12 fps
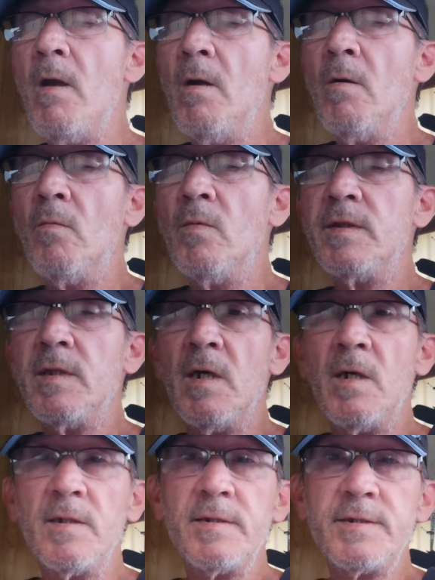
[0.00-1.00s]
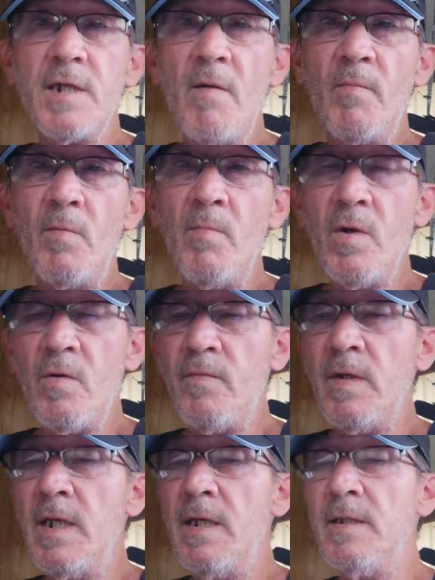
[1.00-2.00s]
With the summer
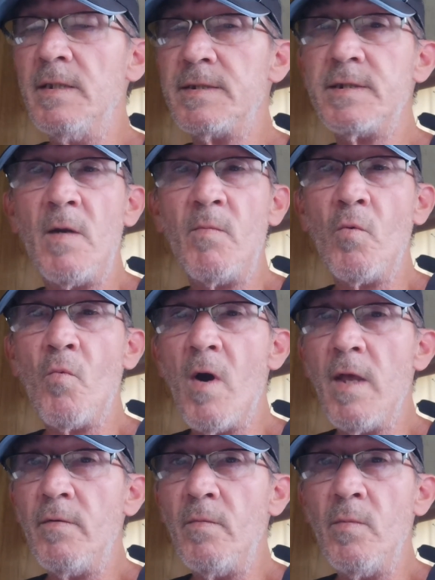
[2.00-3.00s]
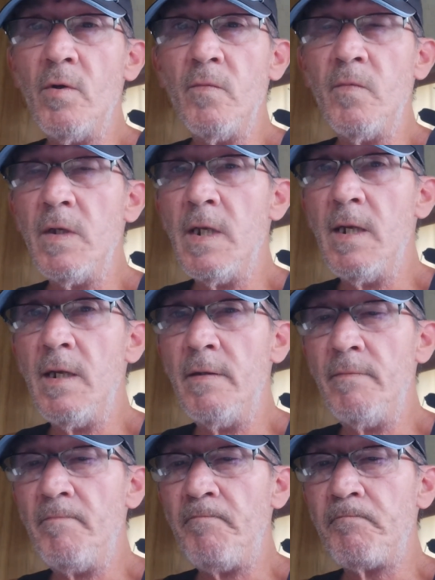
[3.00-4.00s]
moving in, the summer weather moving
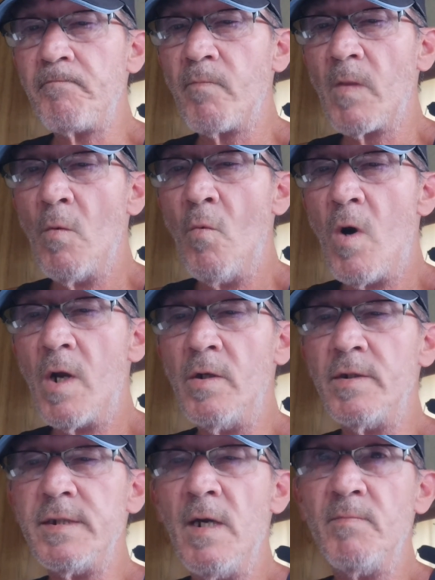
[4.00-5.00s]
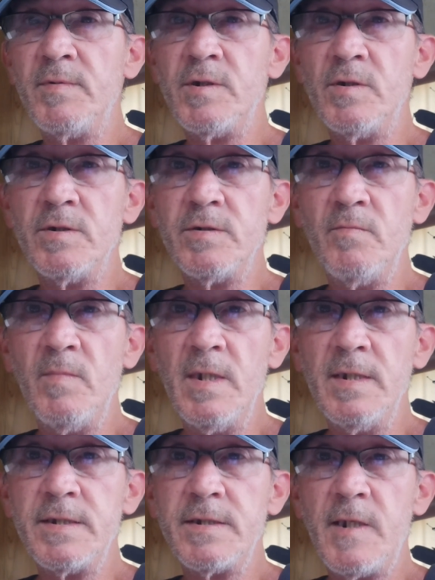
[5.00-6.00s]
in, water temperatures have
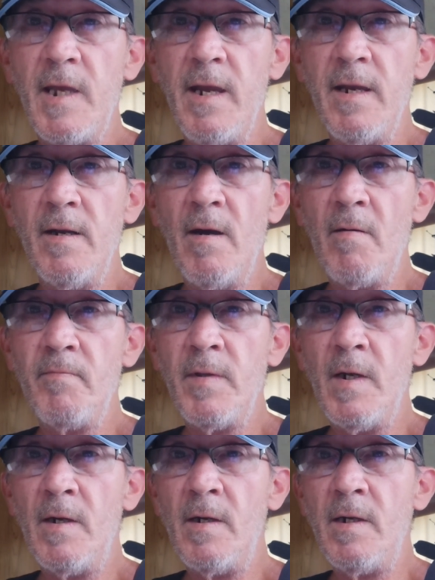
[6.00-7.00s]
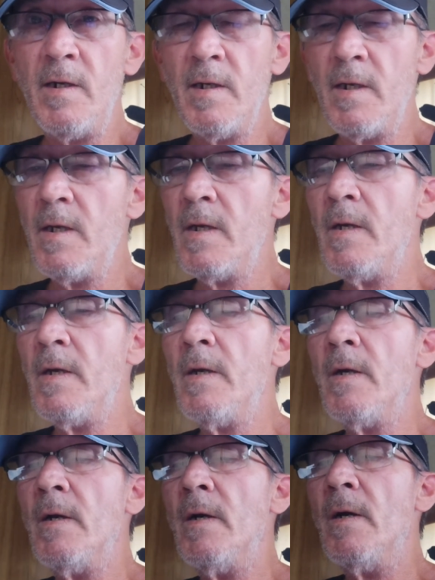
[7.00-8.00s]
been staying up there.
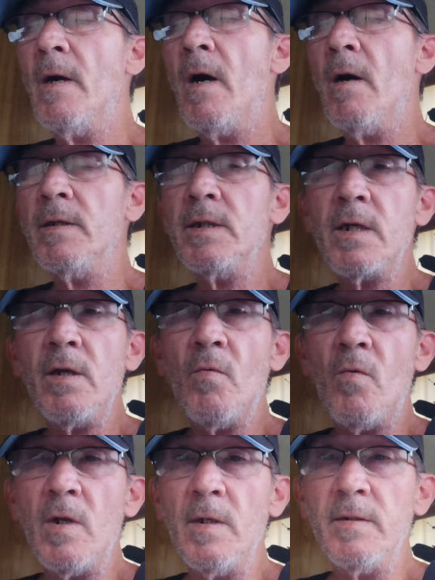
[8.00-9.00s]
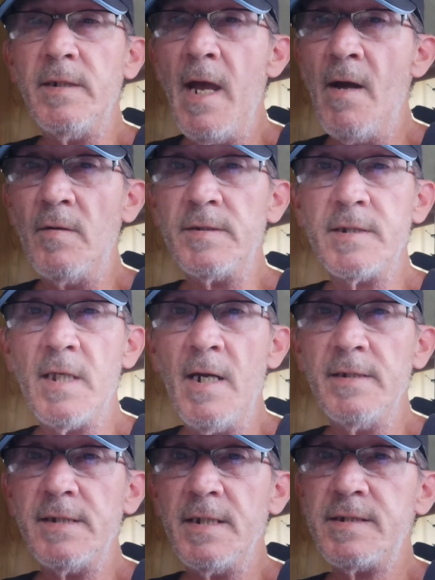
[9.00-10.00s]
You're going to want to
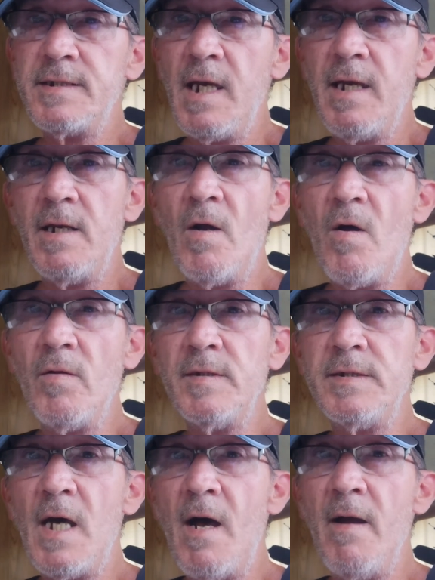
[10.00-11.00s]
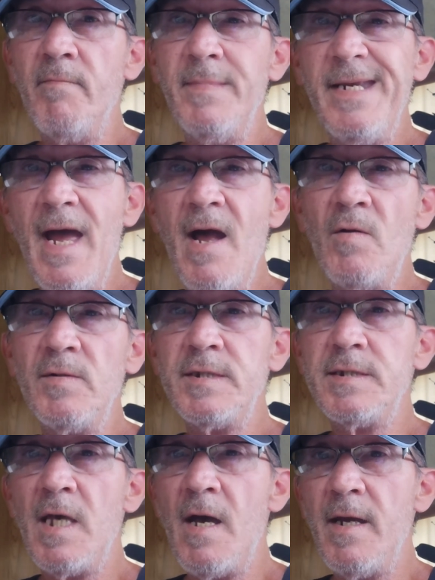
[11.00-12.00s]
downsize. I say it all the time,
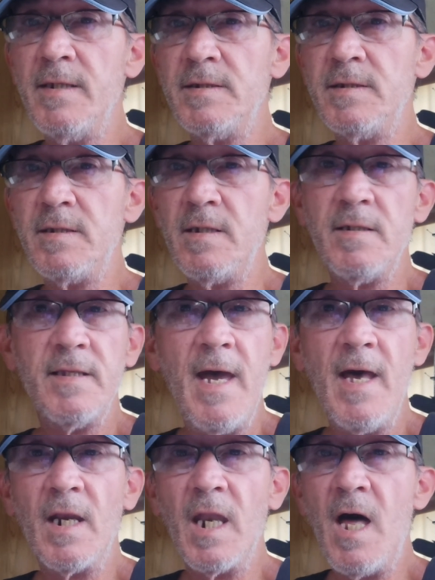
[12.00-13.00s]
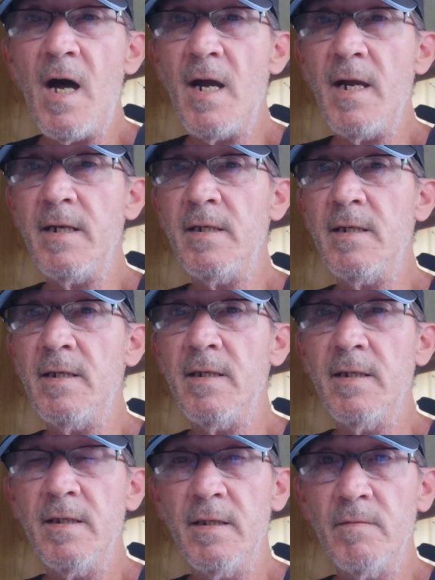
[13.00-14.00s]
downsize that line
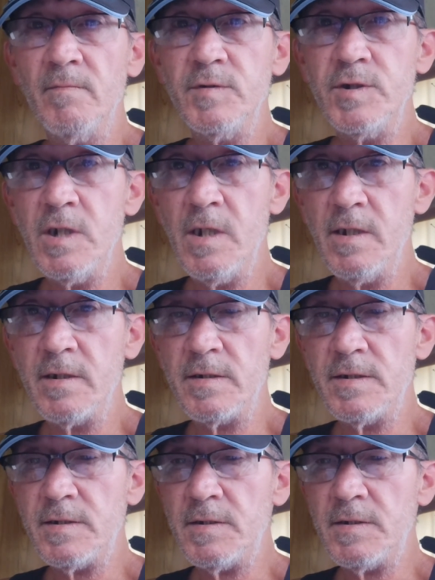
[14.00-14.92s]
and them jigs.